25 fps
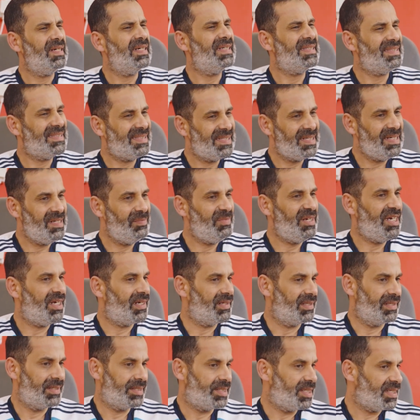extremely
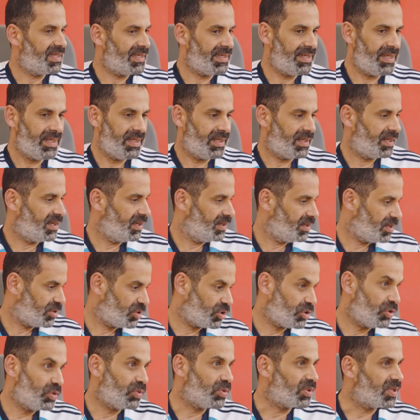hard, just like
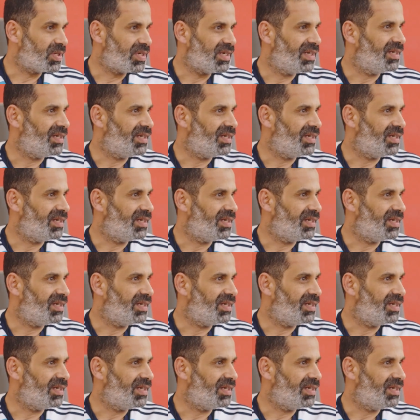stones.